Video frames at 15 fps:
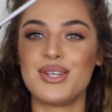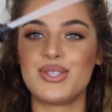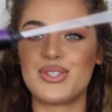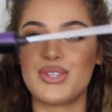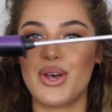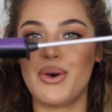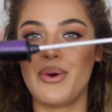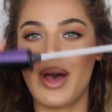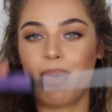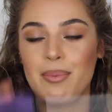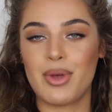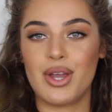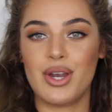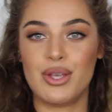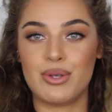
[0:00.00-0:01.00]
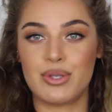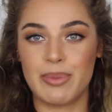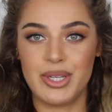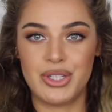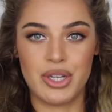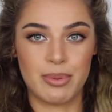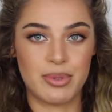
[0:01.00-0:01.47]
So I'm gonna use
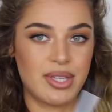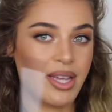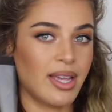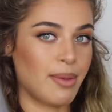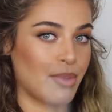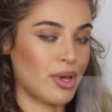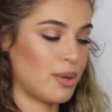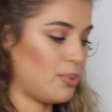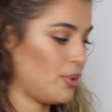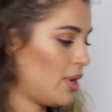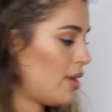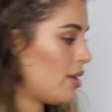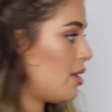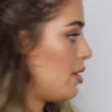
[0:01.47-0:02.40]
my chopstick, I'm gonna put it